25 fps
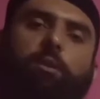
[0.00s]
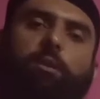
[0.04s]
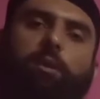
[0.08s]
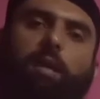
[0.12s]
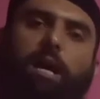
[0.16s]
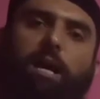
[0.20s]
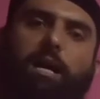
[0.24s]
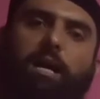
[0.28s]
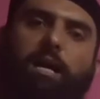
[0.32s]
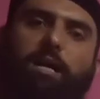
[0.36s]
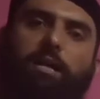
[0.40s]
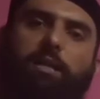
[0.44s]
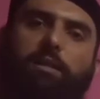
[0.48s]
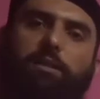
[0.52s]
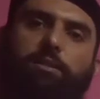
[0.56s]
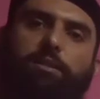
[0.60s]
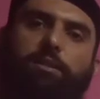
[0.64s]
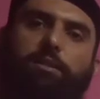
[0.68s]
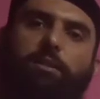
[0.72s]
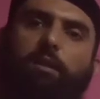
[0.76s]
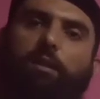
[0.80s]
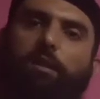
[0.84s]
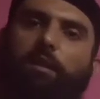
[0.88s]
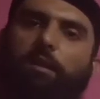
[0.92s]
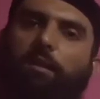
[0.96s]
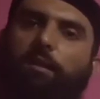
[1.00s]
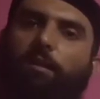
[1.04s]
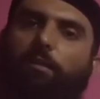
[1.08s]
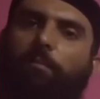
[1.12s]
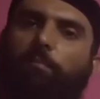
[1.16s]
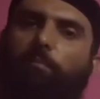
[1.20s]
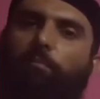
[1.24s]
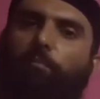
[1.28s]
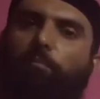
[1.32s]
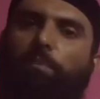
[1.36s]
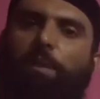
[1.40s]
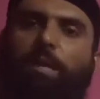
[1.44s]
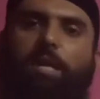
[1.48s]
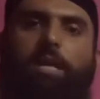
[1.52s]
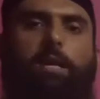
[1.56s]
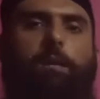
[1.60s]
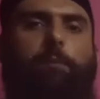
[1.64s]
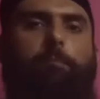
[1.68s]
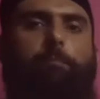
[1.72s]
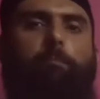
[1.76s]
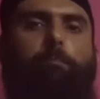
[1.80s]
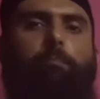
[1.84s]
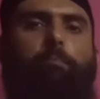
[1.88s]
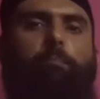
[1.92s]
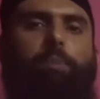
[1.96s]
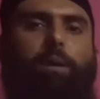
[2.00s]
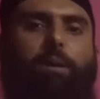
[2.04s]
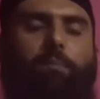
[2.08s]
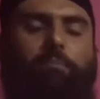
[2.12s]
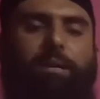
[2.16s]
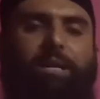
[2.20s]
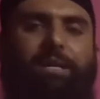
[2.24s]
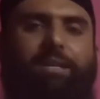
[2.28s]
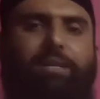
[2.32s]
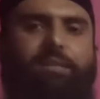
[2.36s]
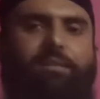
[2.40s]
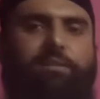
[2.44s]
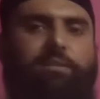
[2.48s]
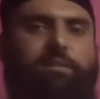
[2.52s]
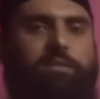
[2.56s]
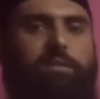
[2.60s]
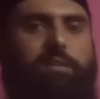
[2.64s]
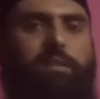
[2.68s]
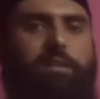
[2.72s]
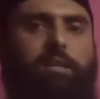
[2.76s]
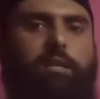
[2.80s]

not be permanent.